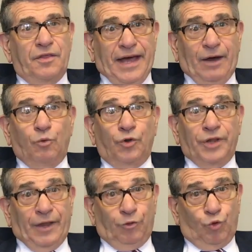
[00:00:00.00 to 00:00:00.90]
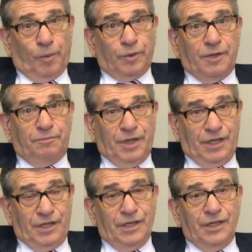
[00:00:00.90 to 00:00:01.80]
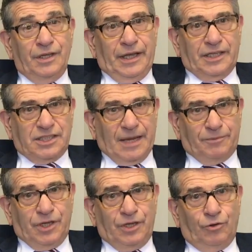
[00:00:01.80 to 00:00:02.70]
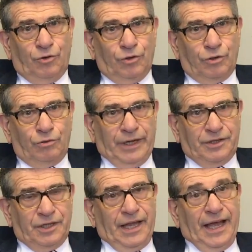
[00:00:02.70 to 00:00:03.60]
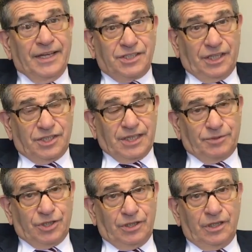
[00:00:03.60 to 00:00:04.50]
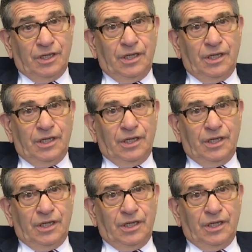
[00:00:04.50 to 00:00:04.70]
that will not normally be accepted or granted as an exception